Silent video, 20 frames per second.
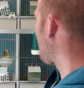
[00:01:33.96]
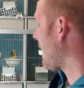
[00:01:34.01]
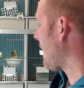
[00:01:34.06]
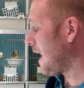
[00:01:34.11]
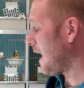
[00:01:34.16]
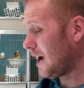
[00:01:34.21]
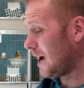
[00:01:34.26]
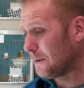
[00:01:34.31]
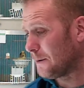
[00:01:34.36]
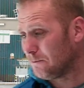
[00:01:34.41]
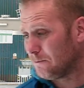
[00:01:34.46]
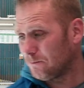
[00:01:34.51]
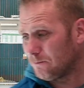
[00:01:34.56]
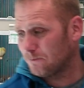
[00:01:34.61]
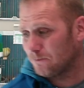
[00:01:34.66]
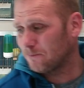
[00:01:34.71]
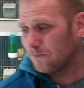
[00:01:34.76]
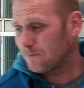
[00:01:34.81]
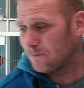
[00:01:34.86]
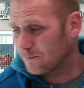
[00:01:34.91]
um,
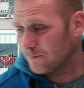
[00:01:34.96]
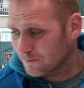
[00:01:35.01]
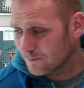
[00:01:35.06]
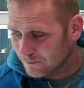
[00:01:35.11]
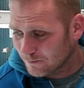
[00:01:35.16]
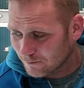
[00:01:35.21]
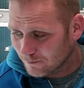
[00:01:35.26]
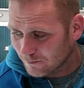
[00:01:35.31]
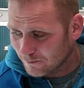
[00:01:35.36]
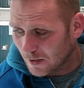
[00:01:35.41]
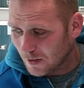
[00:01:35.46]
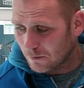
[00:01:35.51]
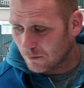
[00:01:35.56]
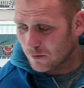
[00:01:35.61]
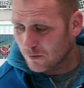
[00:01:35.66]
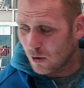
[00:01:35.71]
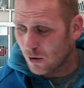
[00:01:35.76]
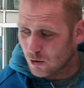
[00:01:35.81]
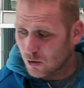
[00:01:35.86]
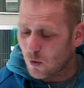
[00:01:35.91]

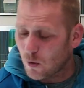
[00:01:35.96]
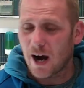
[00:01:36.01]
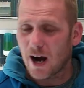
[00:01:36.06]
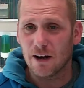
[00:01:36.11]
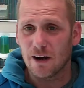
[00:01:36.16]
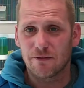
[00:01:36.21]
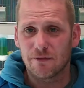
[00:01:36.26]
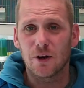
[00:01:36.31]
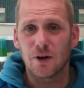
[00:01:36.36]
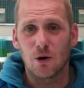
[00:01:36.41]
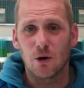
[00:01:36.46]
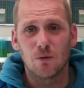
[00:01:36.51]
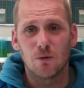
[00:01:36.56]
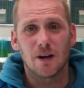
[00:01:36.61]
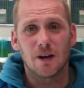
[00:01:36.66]
got quite a few,